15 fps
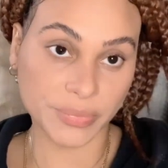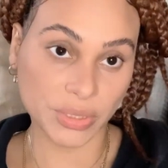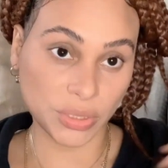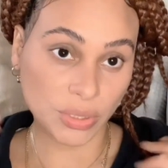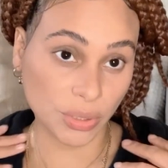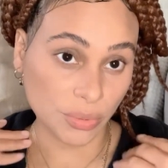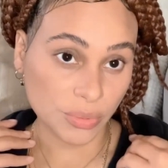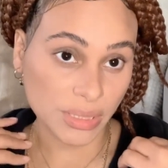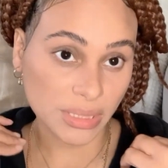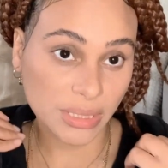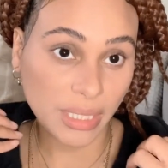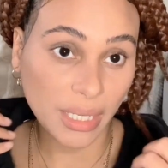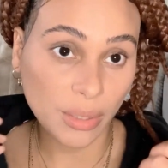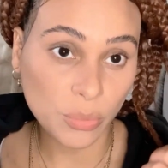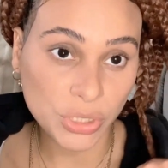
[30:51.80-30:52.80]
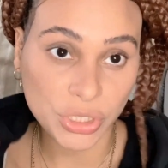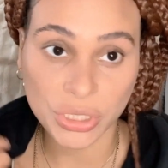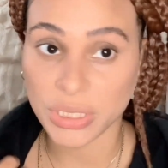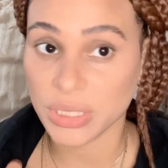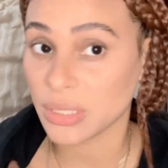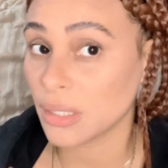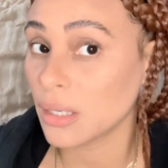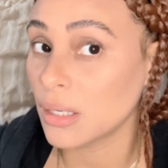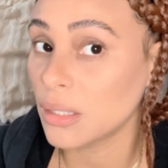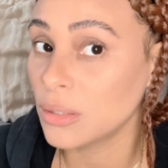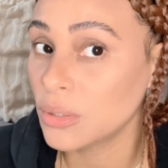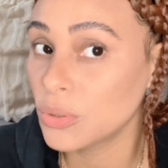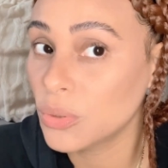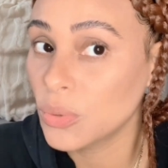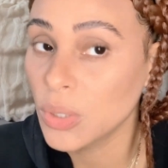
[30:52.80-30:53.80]
So today was just like a
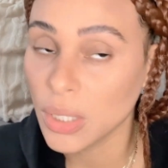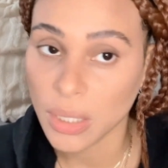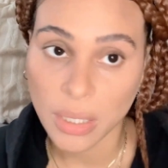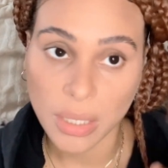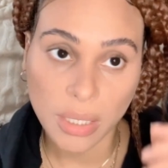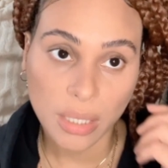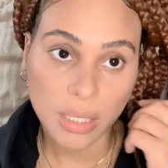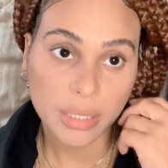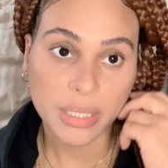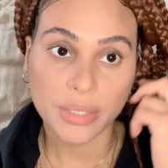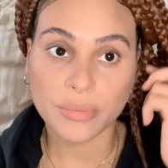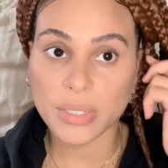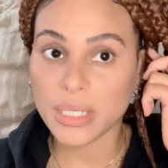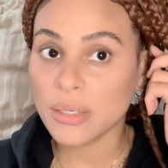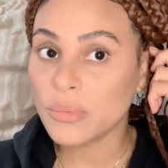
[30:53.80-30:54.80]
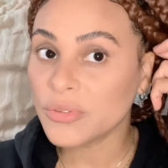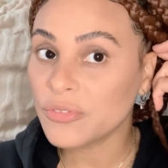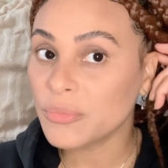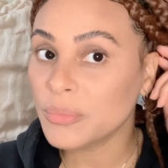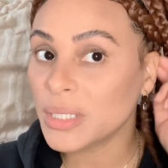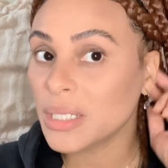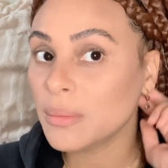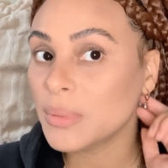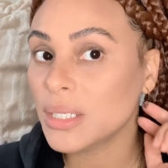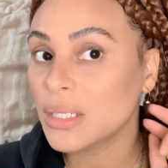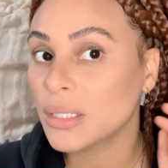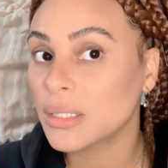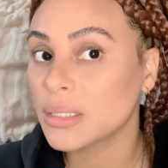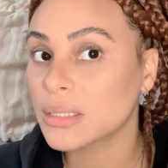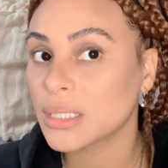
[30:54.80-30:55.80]
little get ready with me
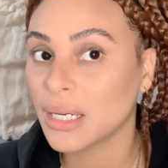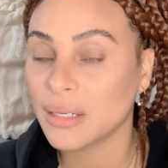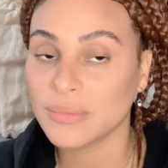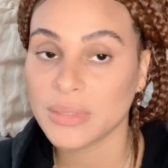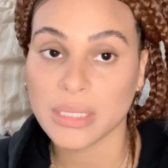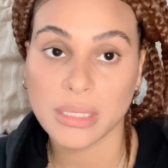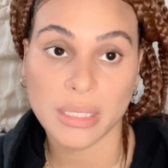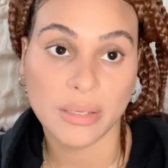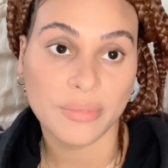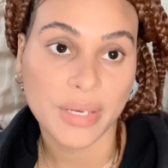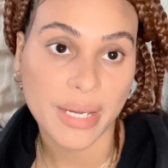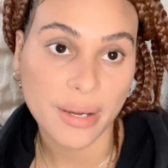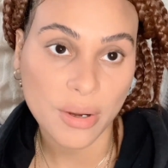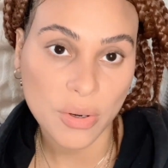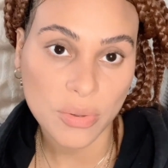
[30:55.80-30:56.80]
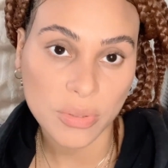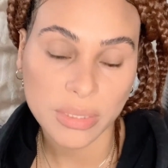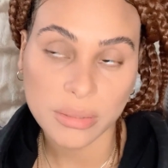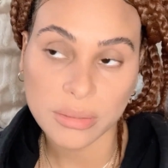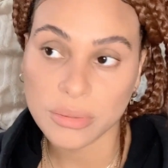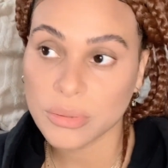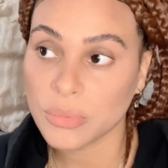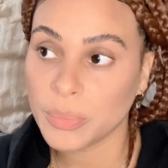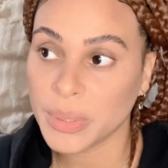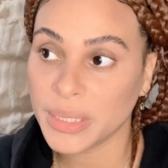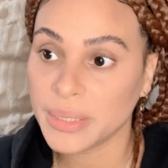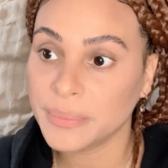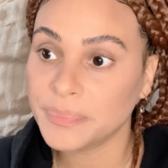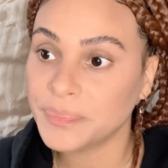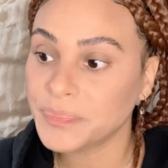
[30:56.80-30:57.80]
because I have to leave out in a little
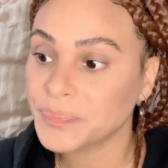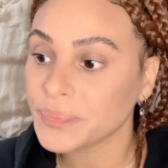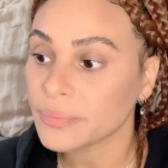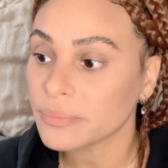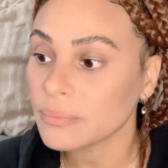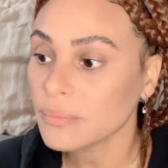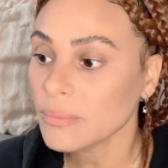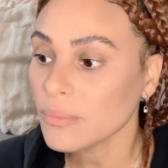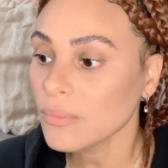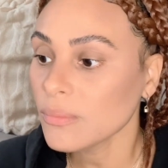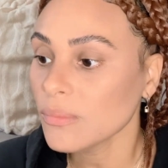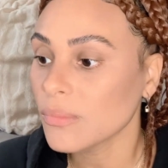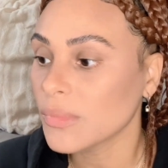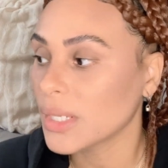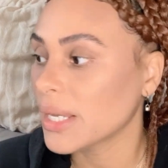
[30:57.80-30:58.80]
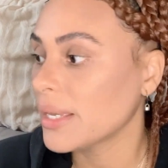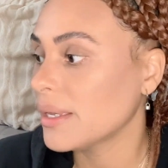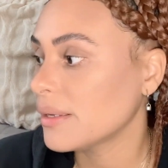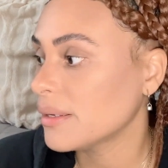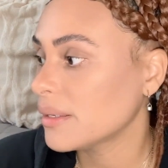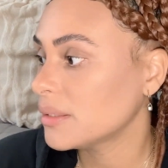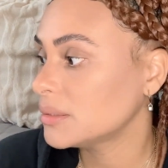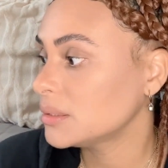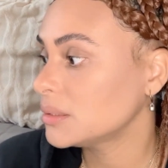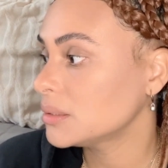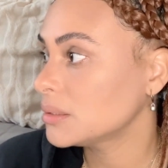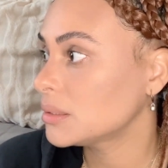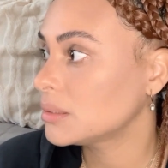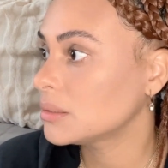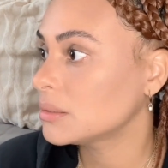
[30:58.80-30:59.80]
bit and
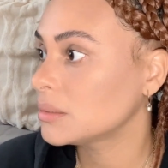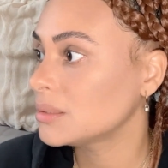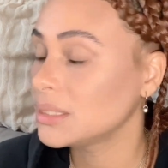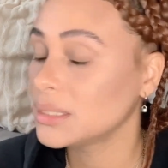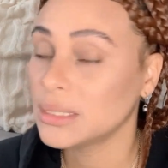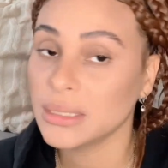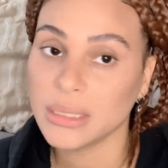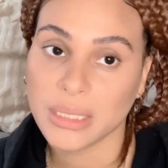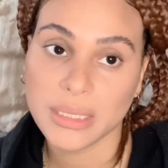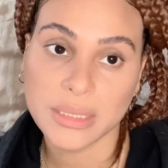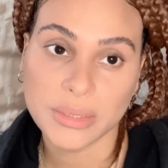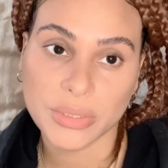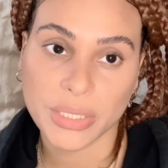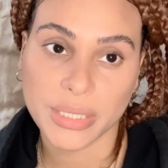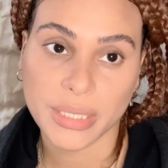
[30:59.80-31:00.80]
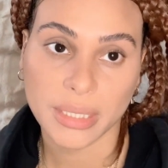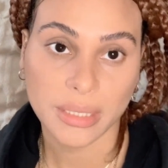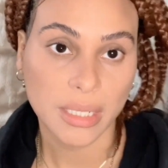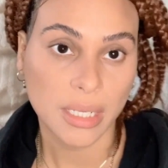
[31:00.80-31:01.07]
get the day started.